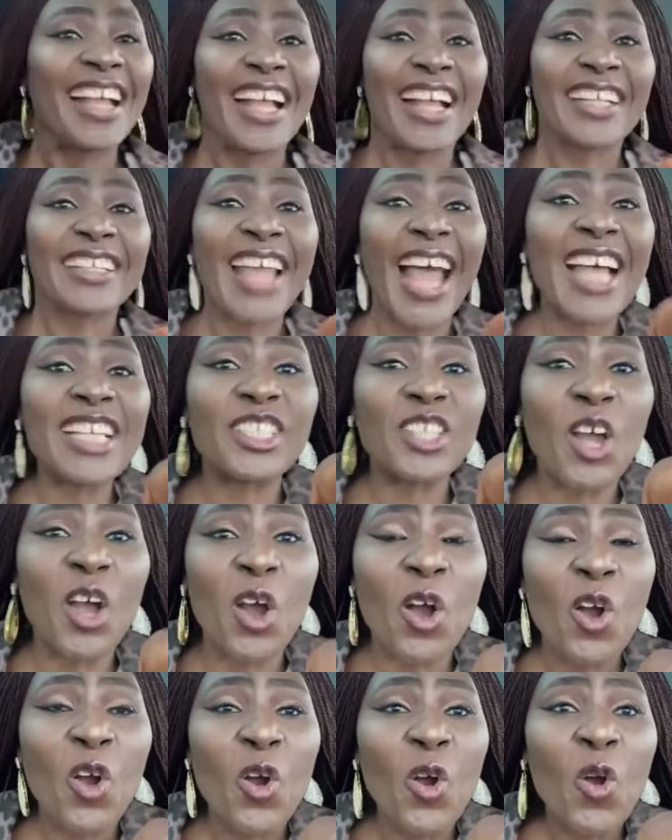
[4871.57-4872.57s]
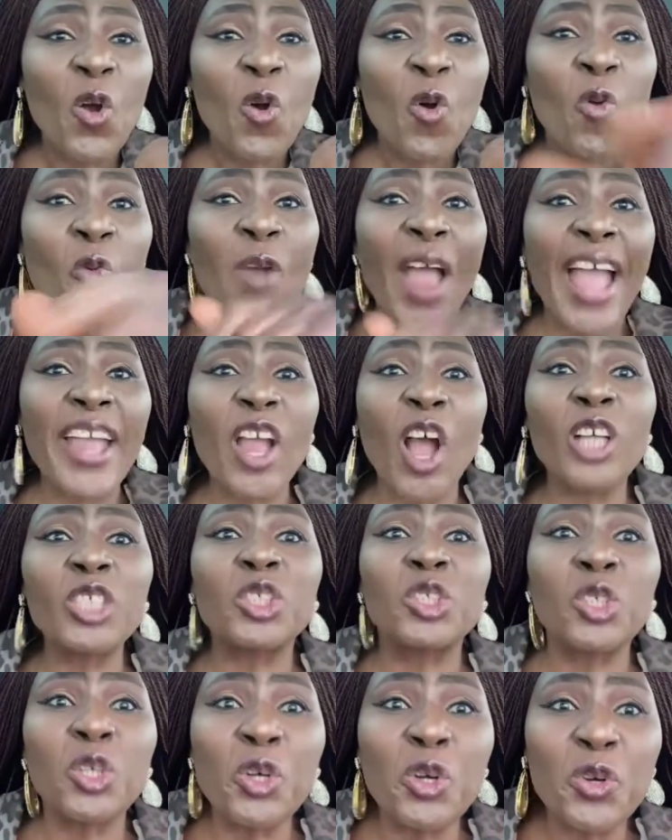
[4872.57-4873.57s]
That's all. Wear your
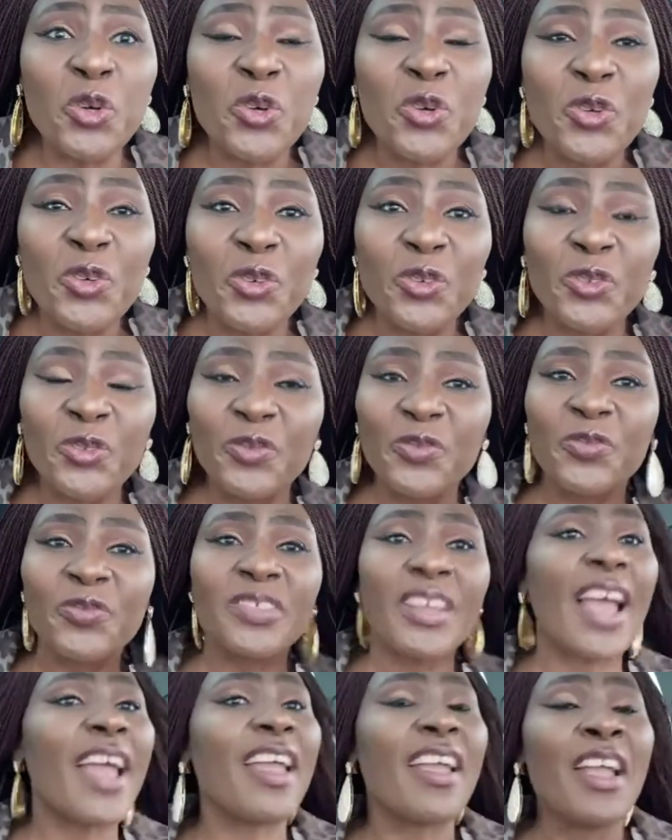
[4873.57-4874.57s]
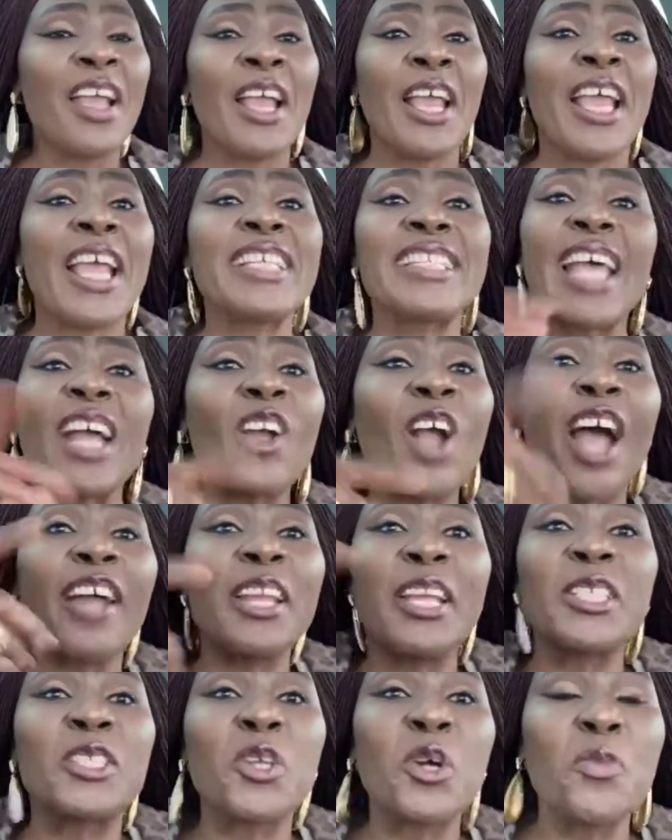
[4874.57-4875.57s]
shoe. Hey, he said
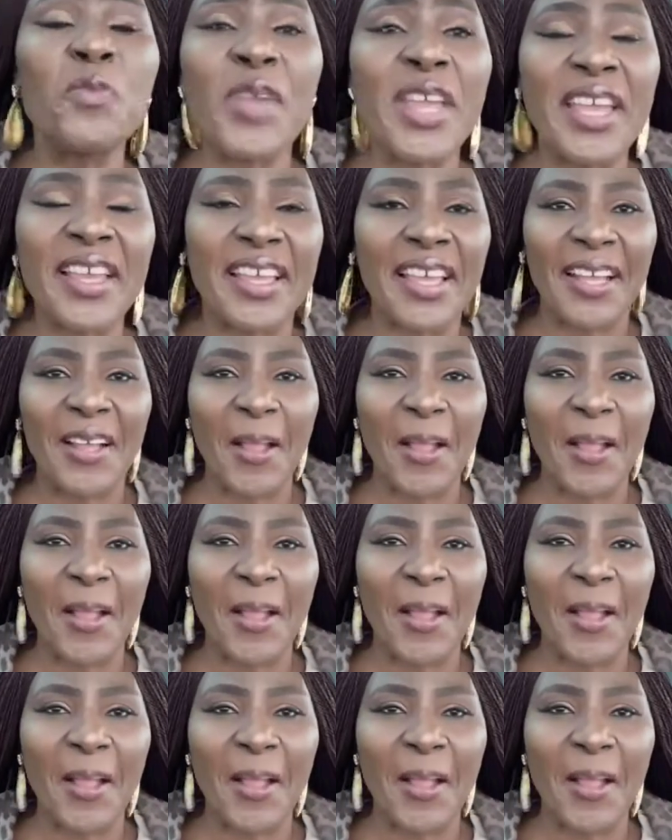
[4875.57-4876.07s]
God is too big.